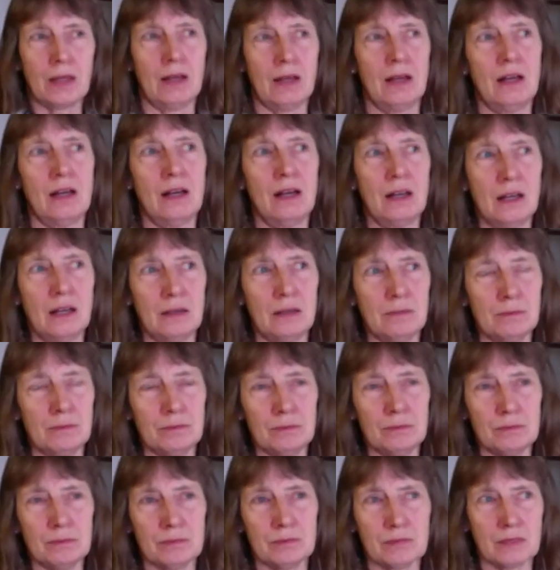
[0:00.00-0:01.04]

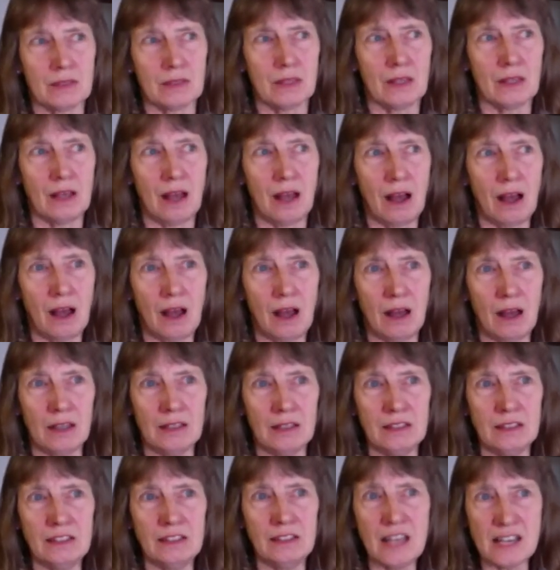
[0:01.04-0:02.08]
Um,
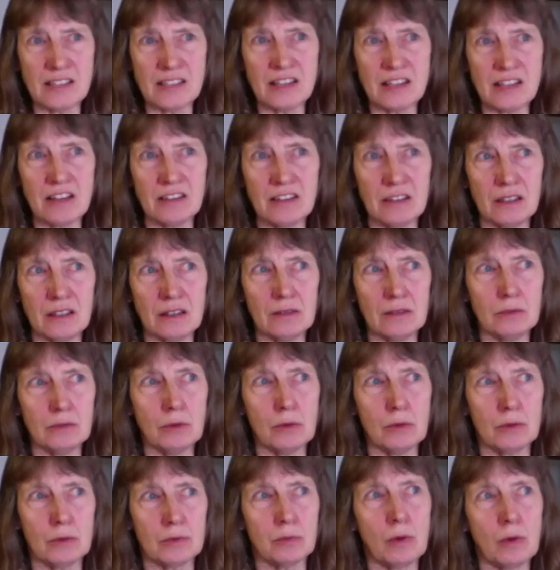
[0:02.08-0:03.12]
yes, I,
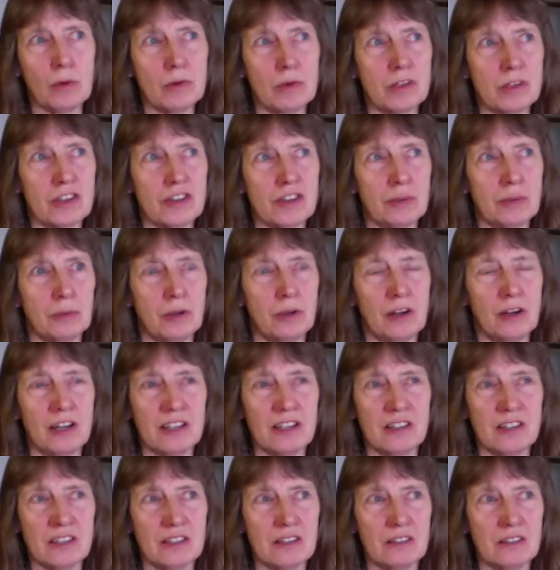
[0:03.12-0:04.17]
what, what were the
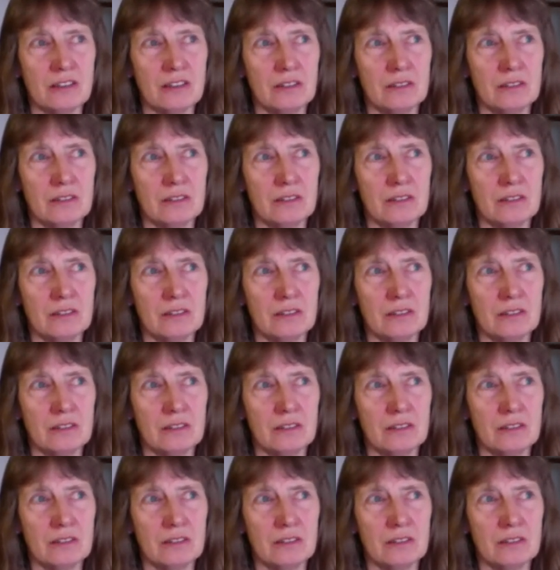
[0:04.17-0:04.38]
surprises?